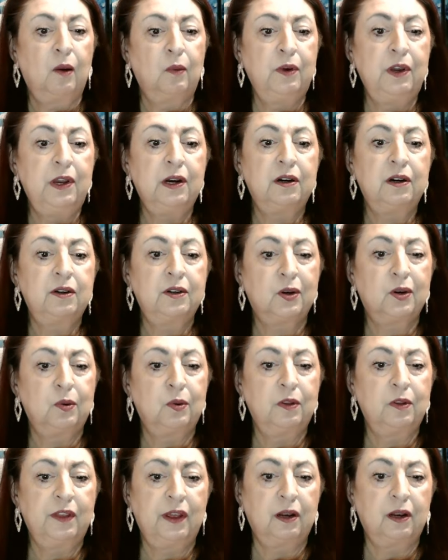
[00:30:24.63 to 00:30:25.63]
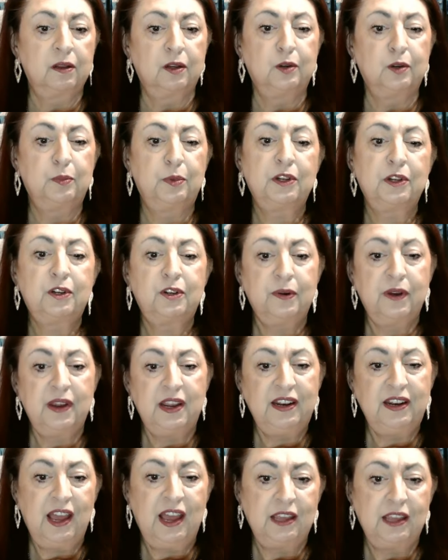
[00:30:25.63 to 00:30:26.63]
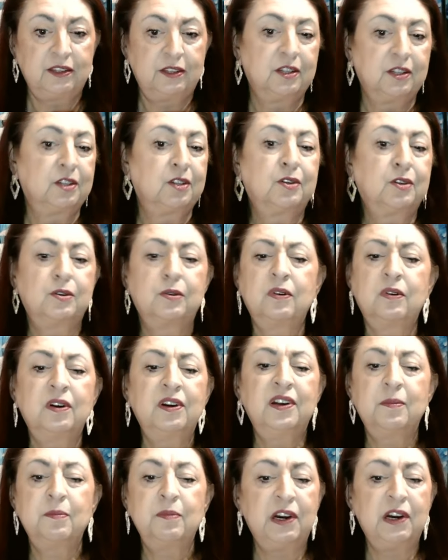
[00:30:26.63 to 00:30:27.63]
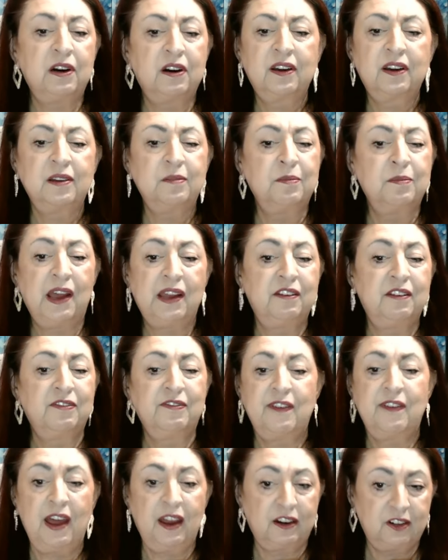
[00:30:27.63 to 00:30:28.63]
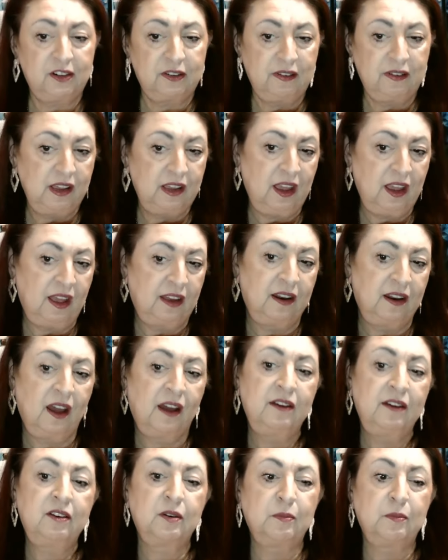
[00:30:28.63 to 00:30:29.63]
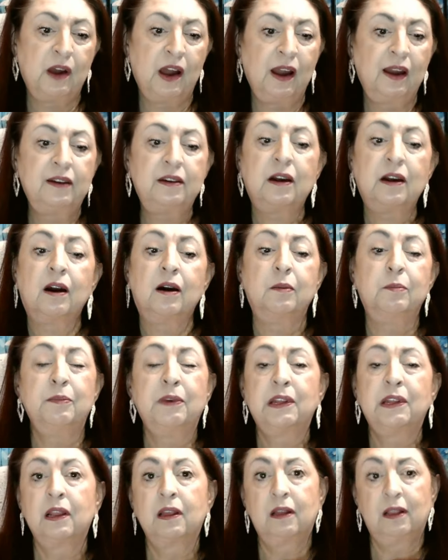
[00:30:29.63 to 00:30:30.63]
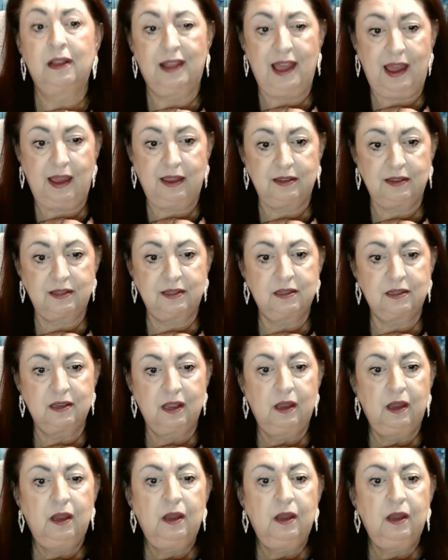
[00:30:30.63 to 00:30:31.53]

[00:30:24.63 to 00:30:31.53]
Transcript: We are told that global trade has destroyed American manufacturing and undermined our middle class.